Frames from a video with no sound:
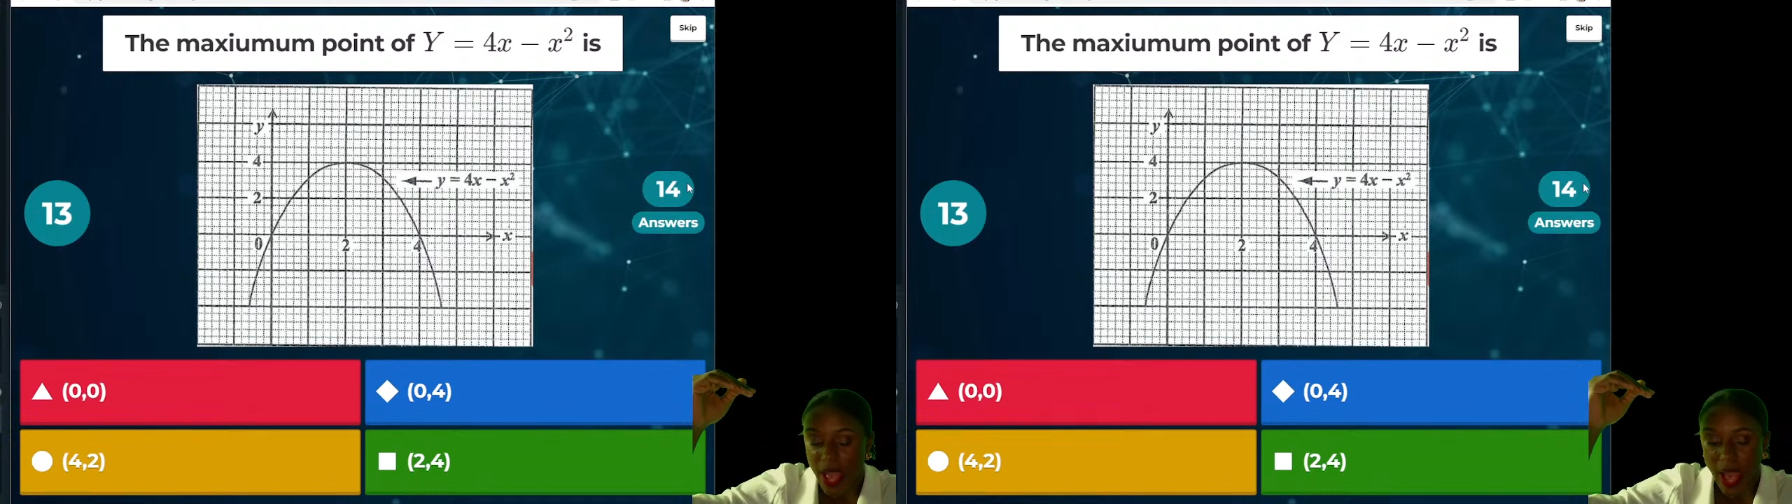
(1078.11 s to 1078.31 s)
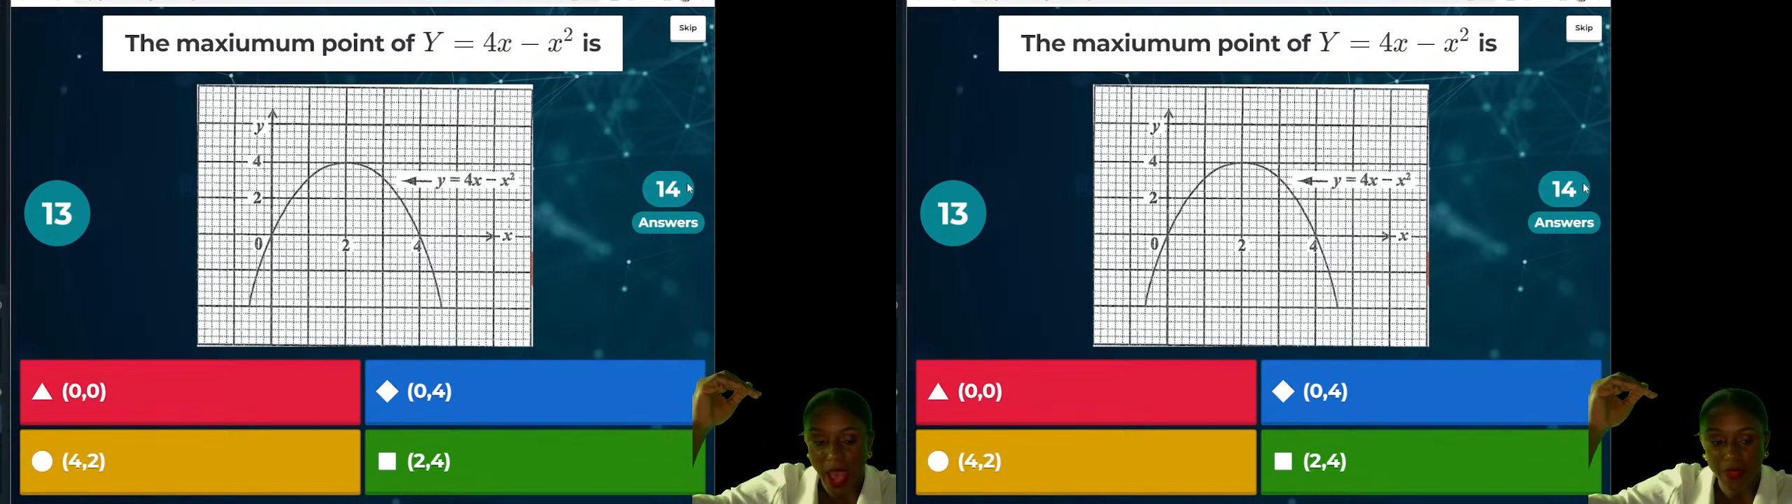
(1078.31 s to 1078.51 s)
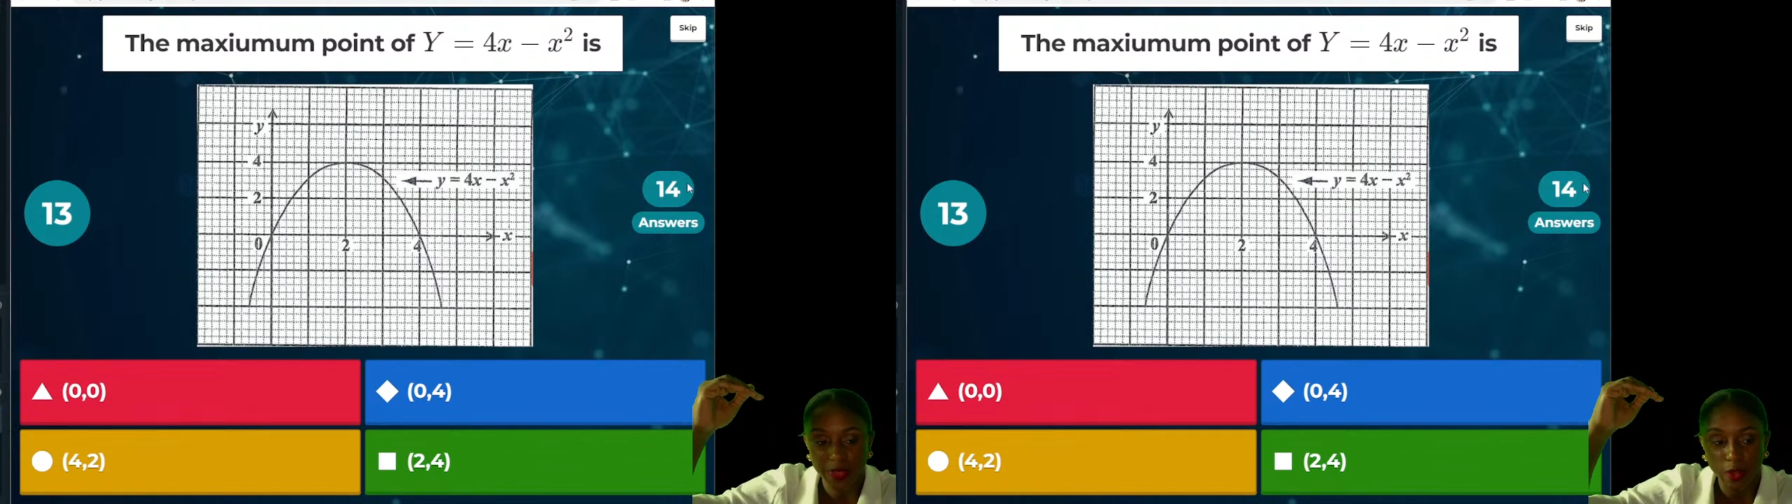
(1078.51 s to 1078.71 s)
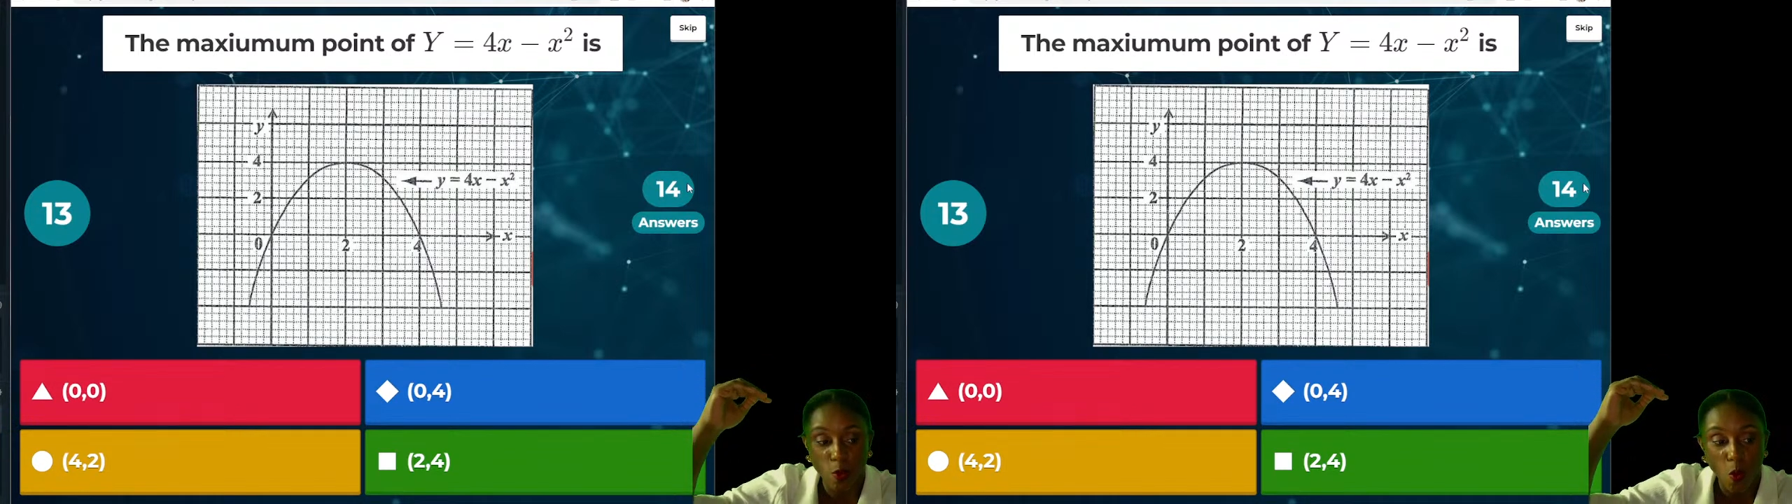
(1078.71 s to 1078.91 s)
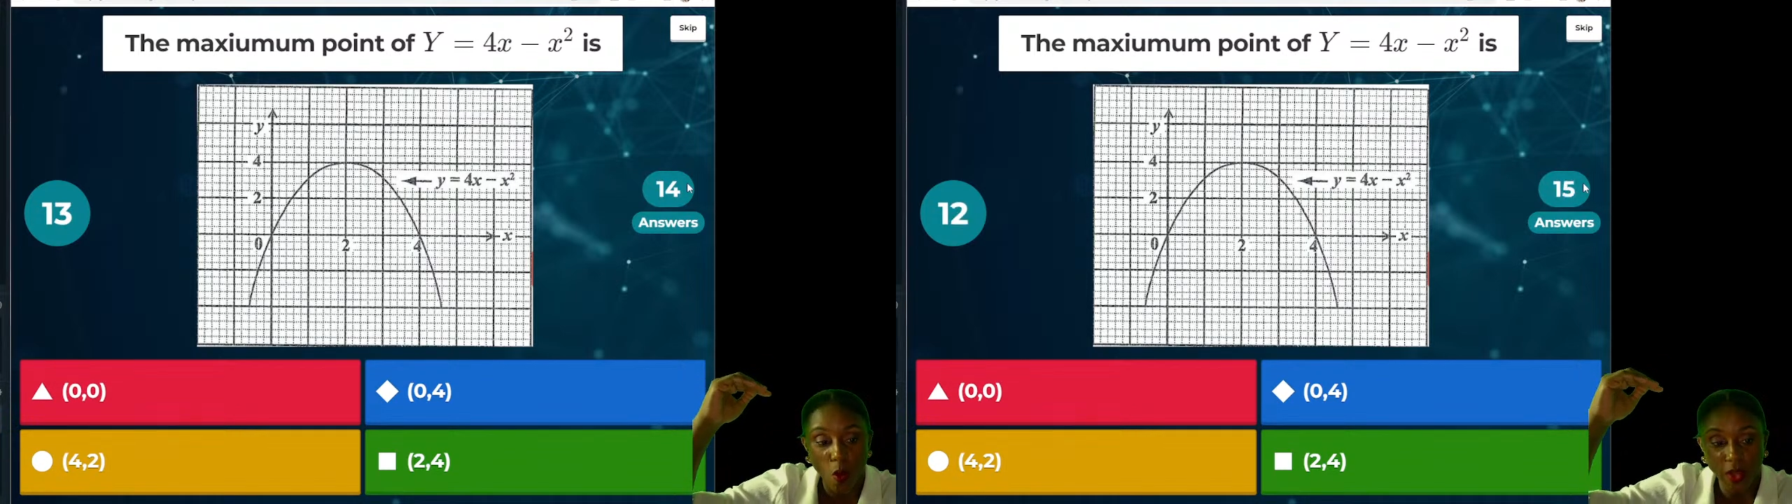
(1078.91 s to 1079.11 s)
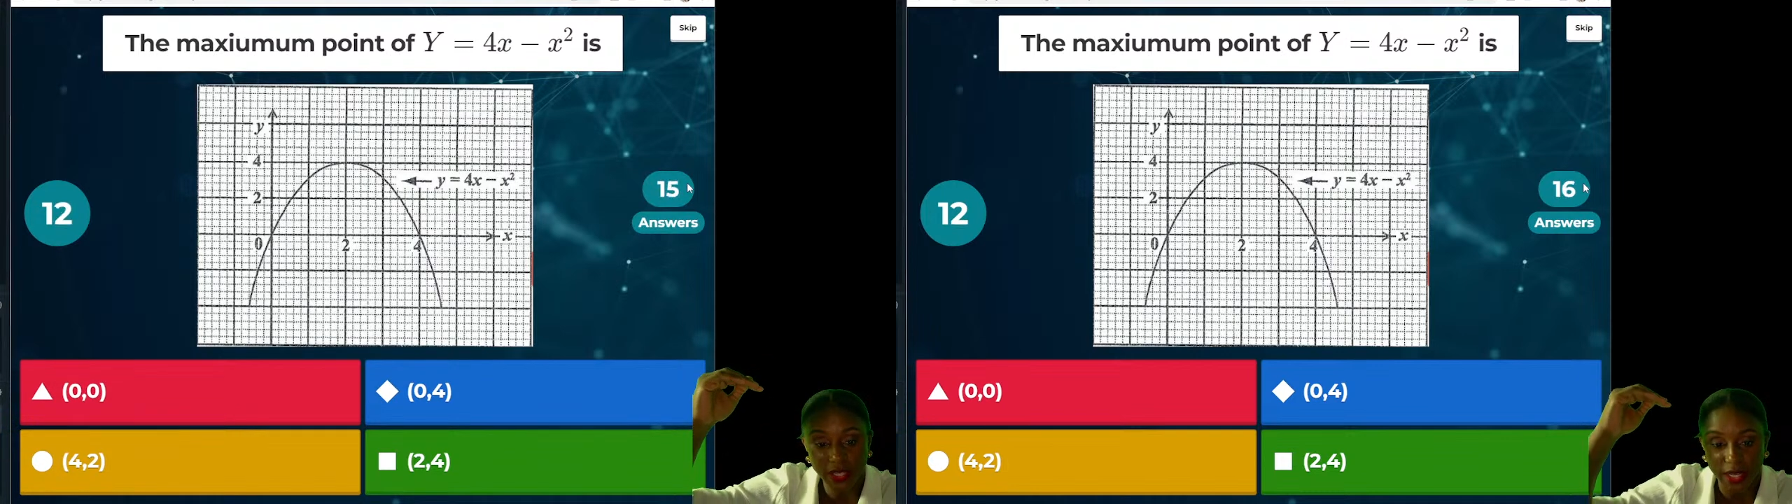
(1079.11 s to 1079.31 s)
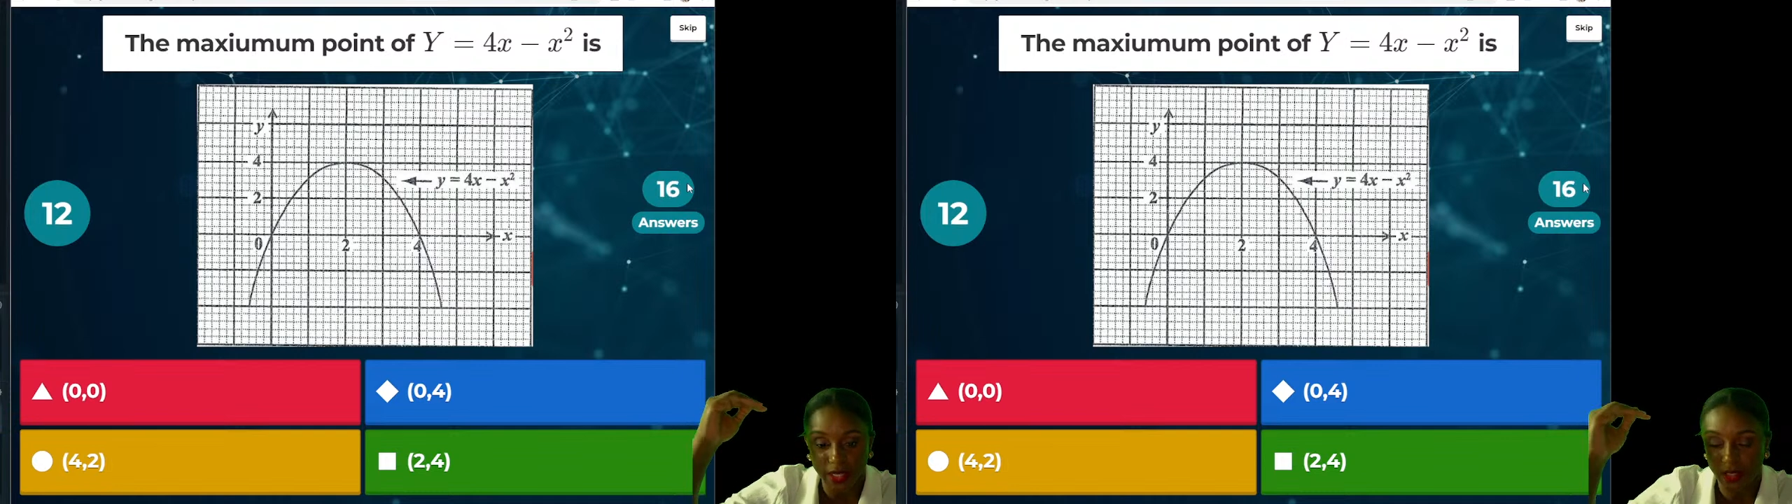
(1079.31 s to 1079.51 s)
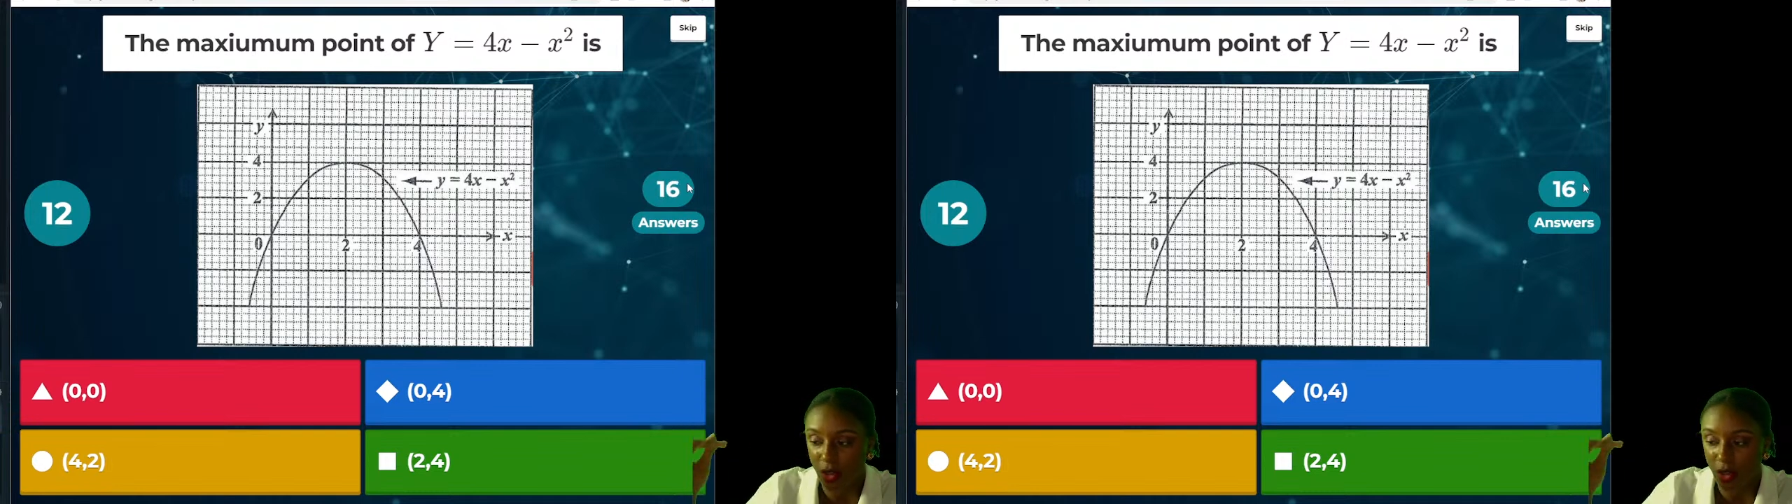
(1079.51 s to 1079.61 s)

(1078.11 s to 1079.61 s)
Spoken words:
and the coordinates